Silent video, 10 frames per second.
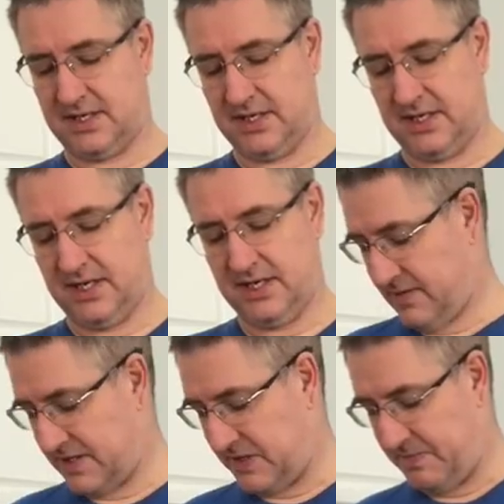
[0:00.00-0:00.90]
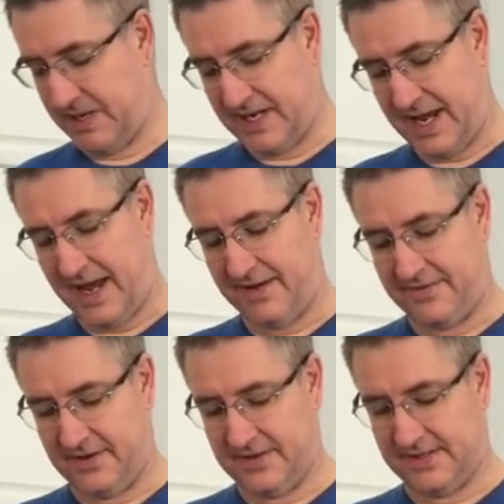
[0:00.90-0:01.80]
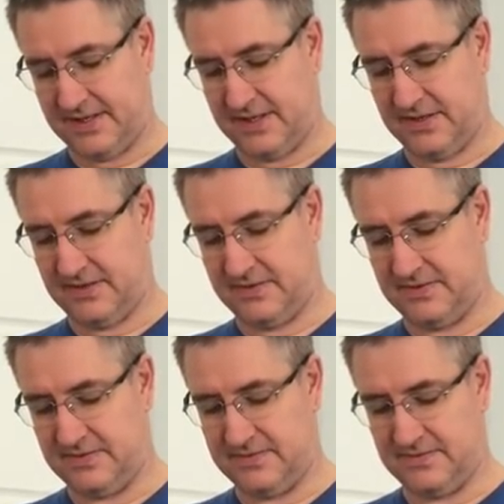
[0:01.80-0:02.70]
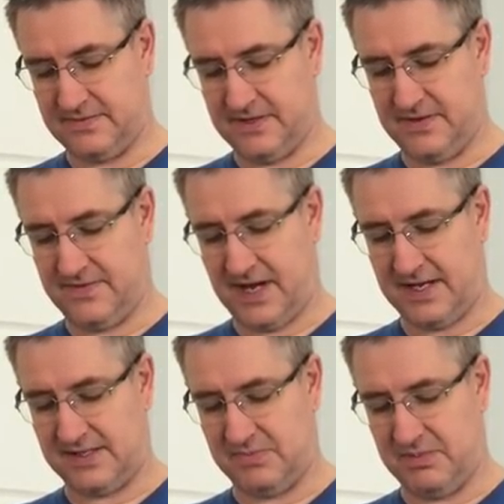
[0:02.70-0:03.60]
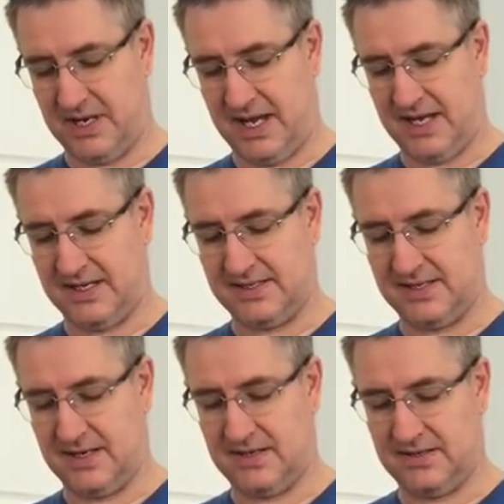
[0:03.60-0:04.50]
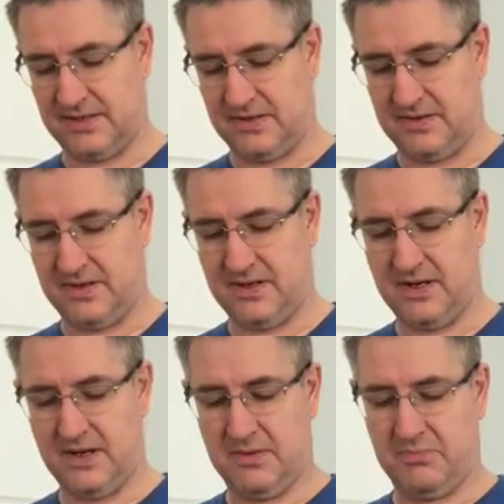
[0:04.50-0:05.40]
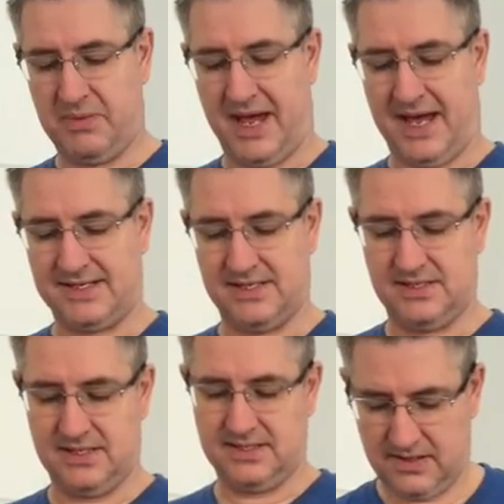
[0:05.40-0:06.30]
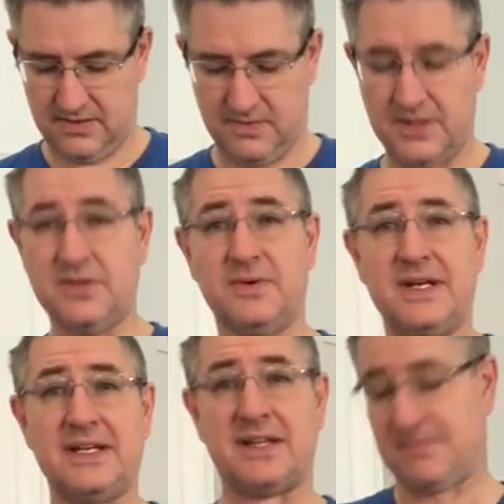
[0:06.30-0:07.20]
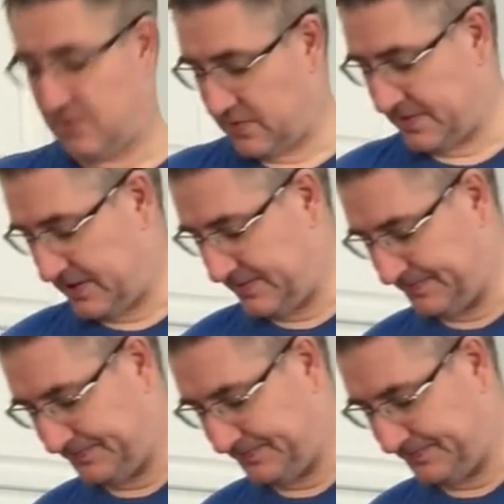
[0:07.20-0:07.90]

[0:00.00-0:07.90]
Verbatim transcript: a good recipe to have also when you've got some bananas that are a little past when you would eat them normally.